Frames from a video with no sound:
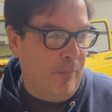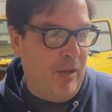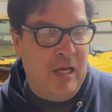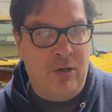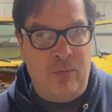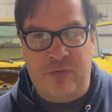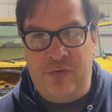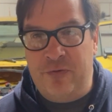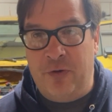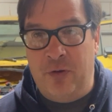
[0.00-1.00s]
And it was
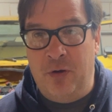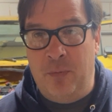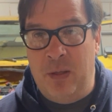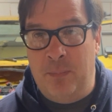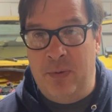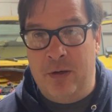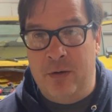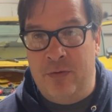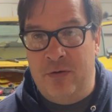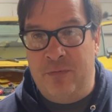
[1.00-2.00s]
just a little bit
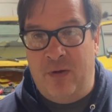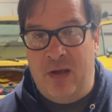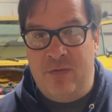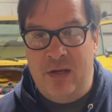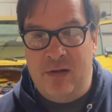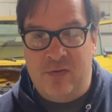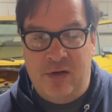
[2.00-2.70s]
bigger than 5/8,